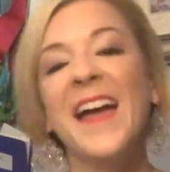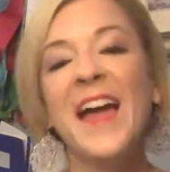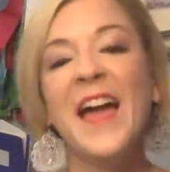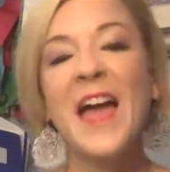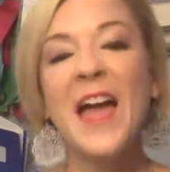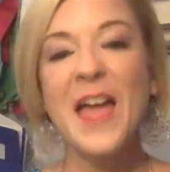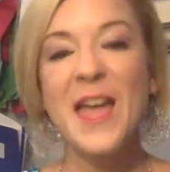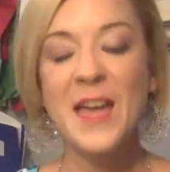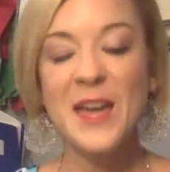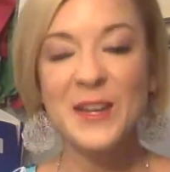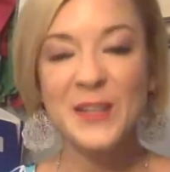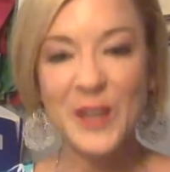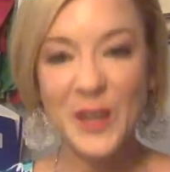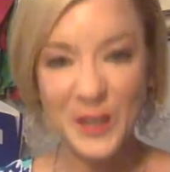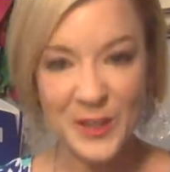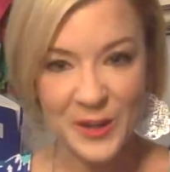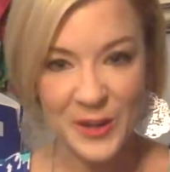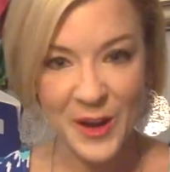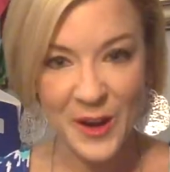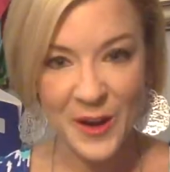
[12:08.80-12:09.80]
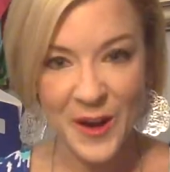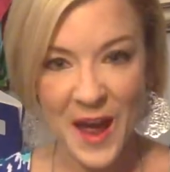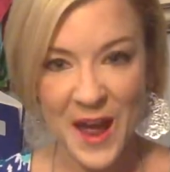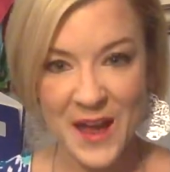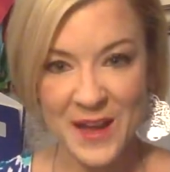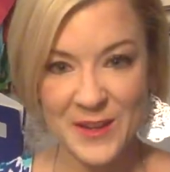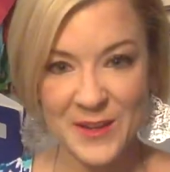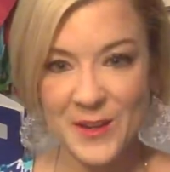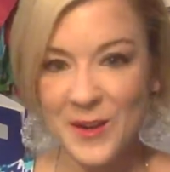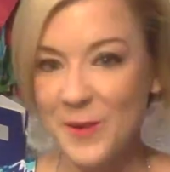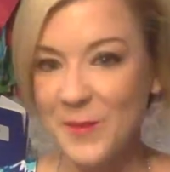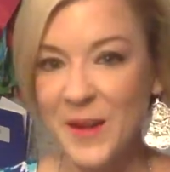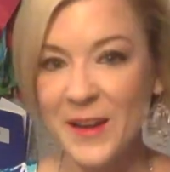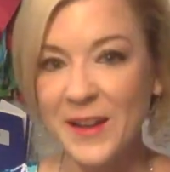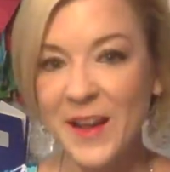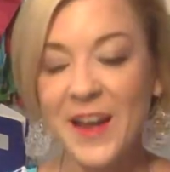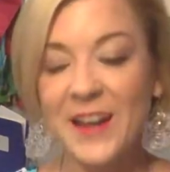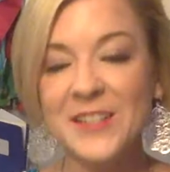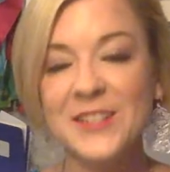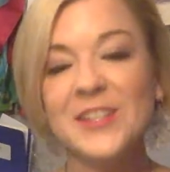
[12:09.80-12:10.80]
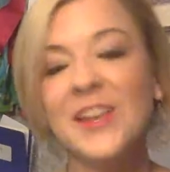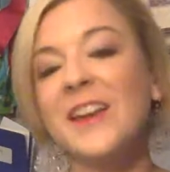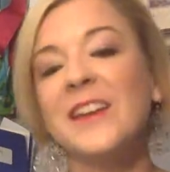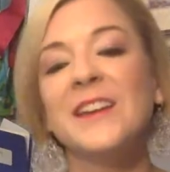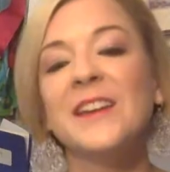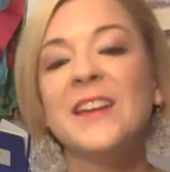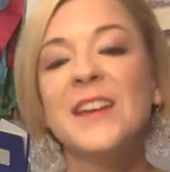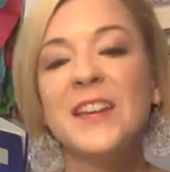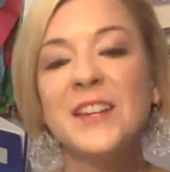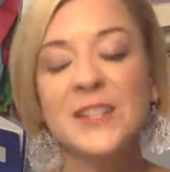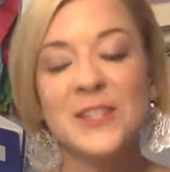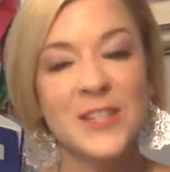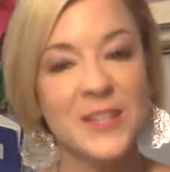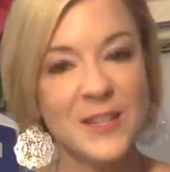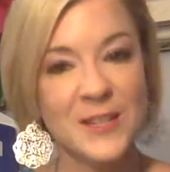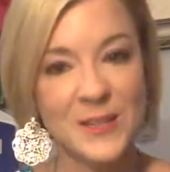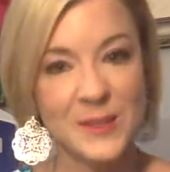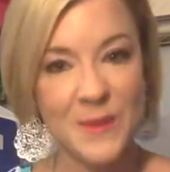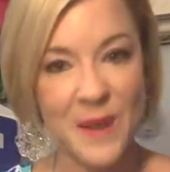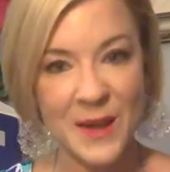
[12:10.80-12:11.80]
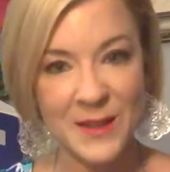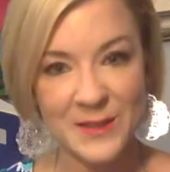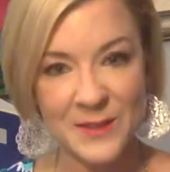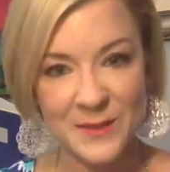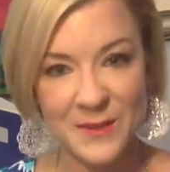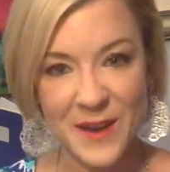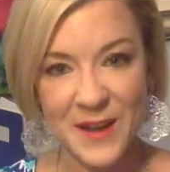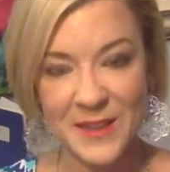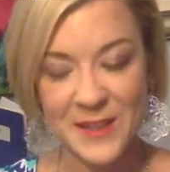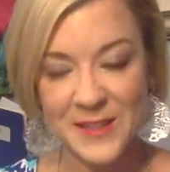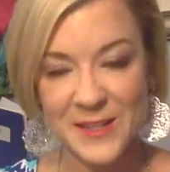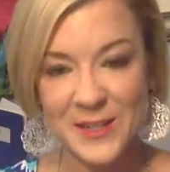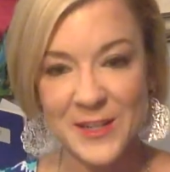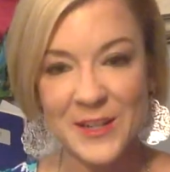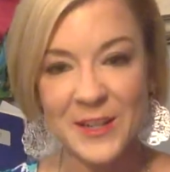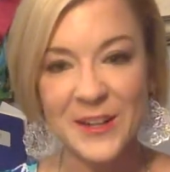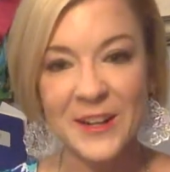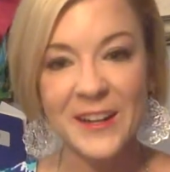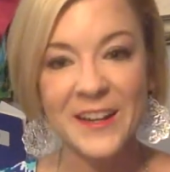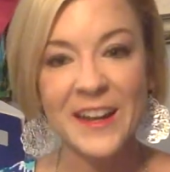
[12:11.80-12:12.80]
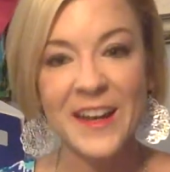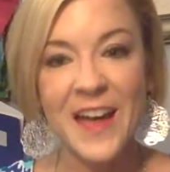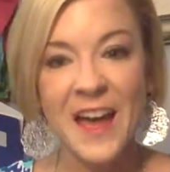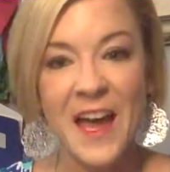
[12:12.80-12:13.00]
And, oh my gosh, like she just passed away this year, and